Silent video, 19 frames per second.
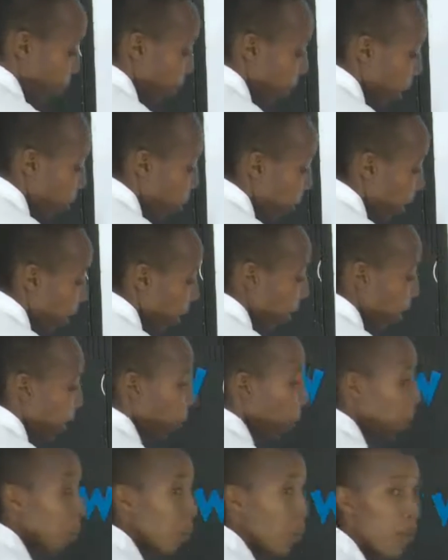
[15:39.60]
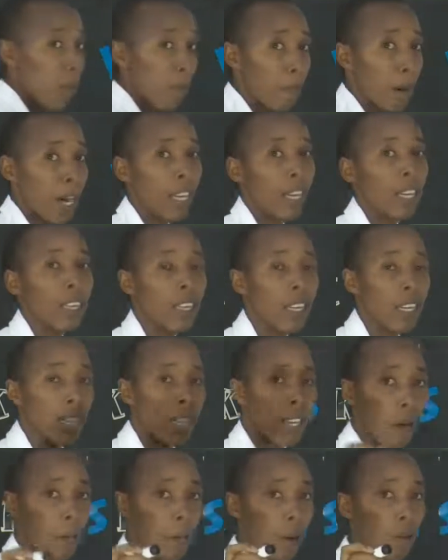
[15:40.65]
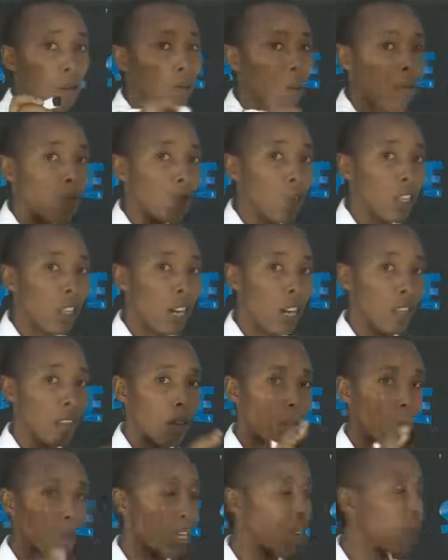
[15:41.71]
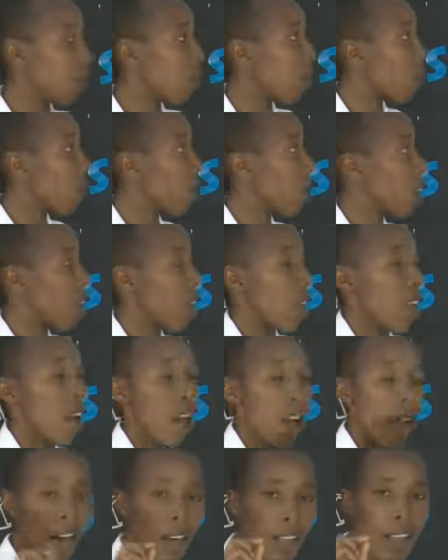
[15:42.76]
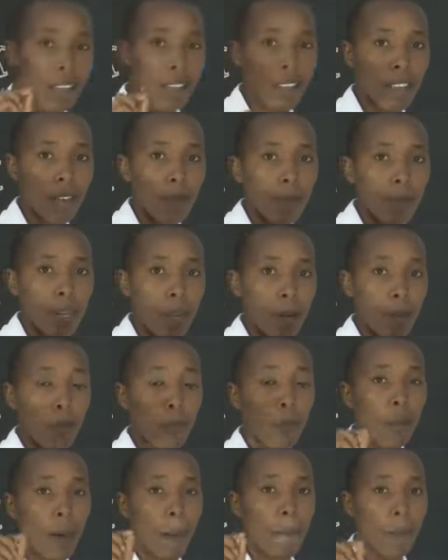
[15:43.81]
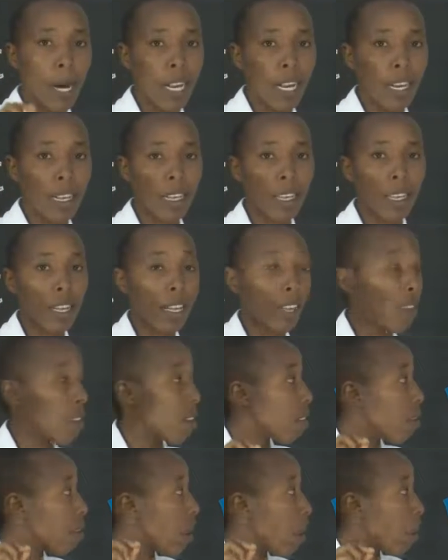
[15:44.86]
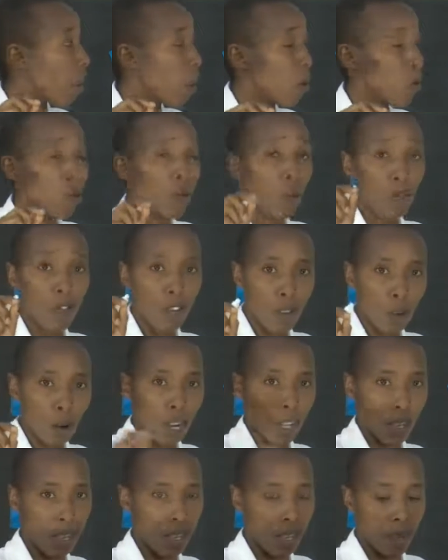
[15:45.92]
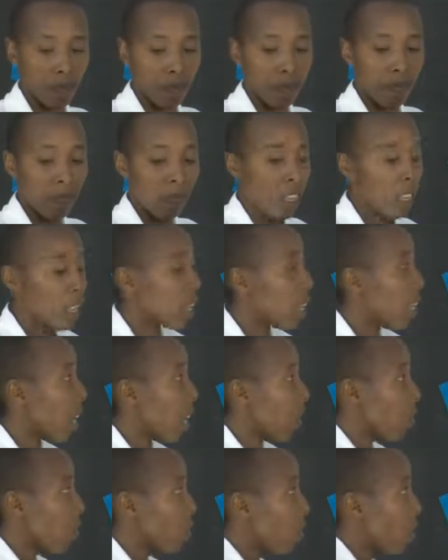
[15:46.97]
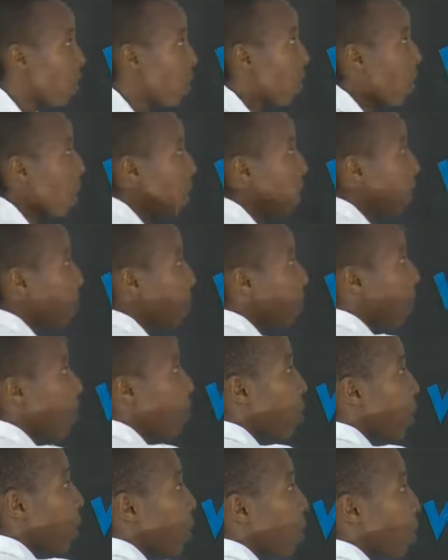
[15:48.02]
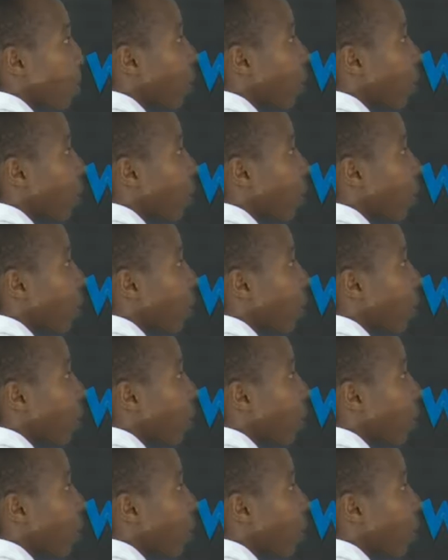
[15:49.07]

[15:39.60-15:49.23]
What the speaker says: whereby we are balancing the amount of water in the body fluids. At the same time, we are balancing the amount of salts. There are salts that are found in the